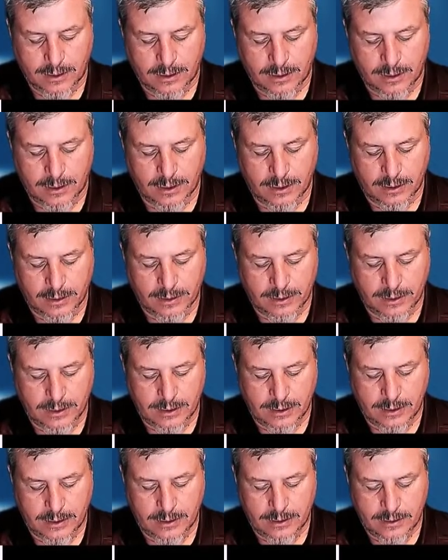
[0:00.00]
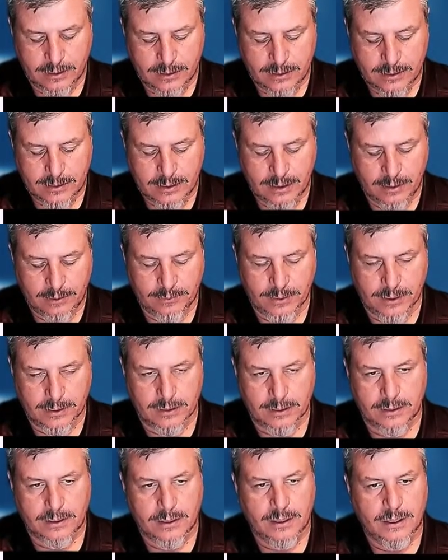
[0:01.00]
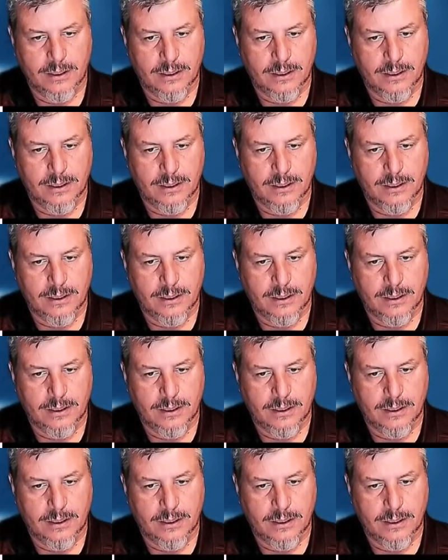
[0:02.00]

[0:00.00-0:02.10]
in the C building.